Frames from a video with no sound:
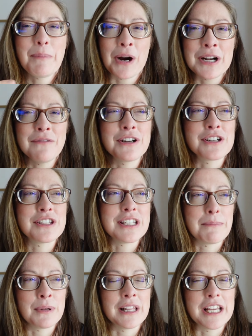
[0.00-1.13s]
part of her
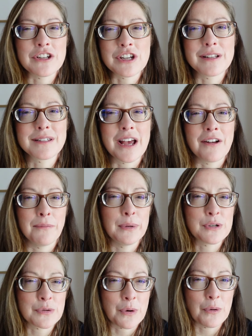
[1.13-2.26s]
stipulations of
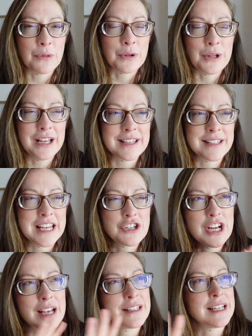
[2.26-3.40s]
betrothal is that
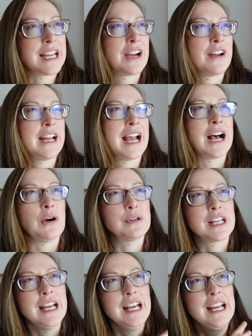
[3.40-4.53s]
she has to carry
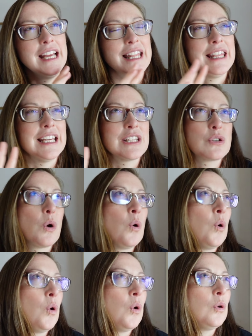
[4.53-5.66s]
out this
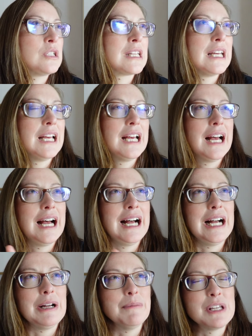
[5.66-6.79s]
old
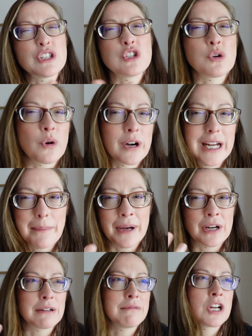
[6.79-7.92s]
um, story
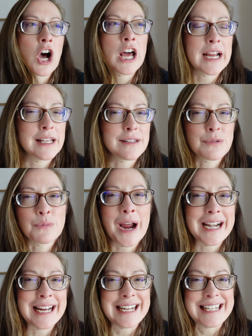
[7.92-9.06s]
about a goddess
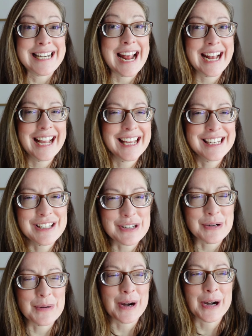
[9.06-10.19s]
riding naked
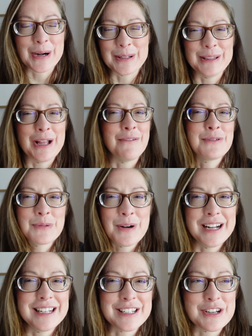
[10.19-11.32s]
to her loved
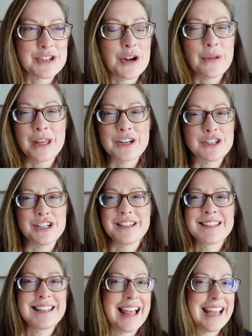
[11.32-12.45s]
one to show that
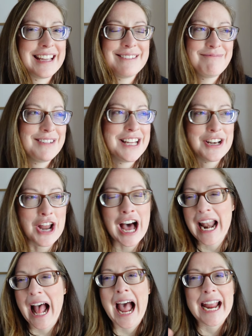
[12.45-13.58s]
she's like
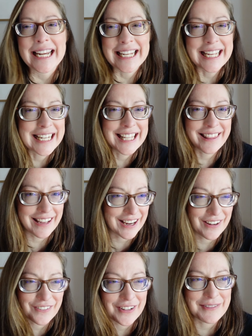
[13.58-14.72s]
not hiding
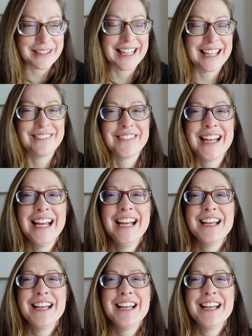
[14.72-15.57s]
anything from him.